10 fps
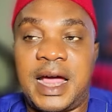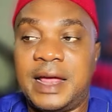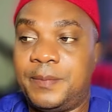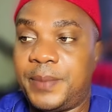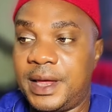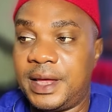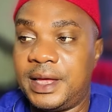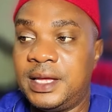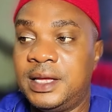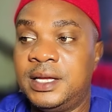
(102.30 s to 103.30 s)
I
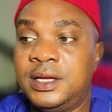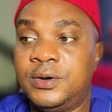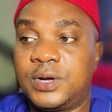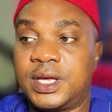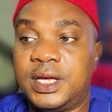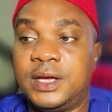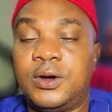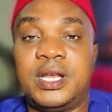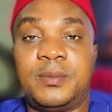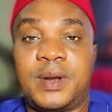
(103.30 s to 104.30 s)
pay, okay,
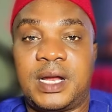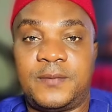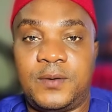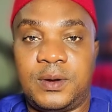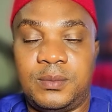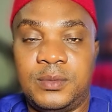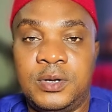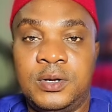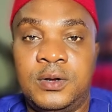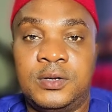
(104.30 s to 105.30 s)
on the platform
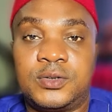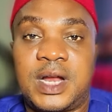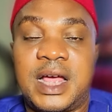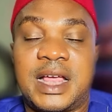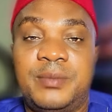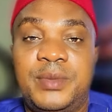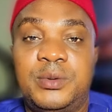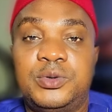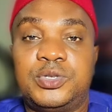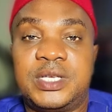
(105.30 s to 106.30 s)
so that I can be
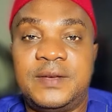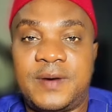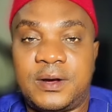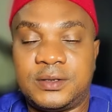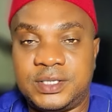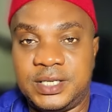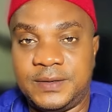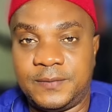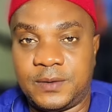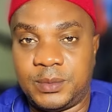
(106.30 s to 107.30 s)
able to give out the
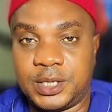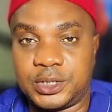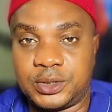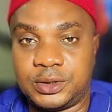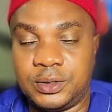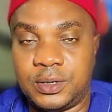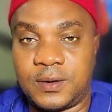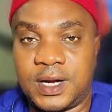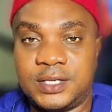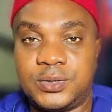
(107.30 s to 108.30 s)
information,
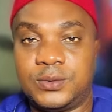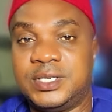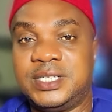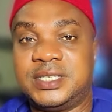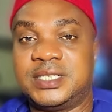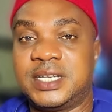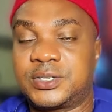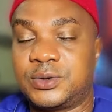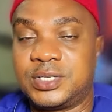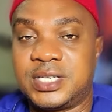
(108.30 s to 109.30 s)
right? So this is
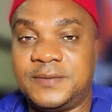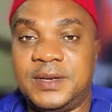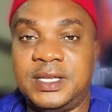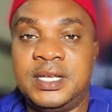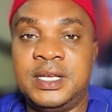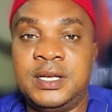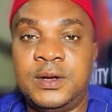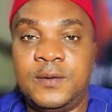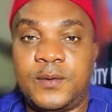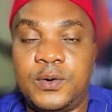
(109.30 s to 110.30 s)
exclusively
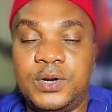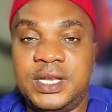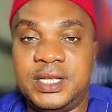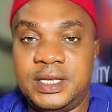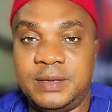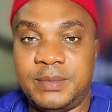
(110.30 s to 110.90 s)
for only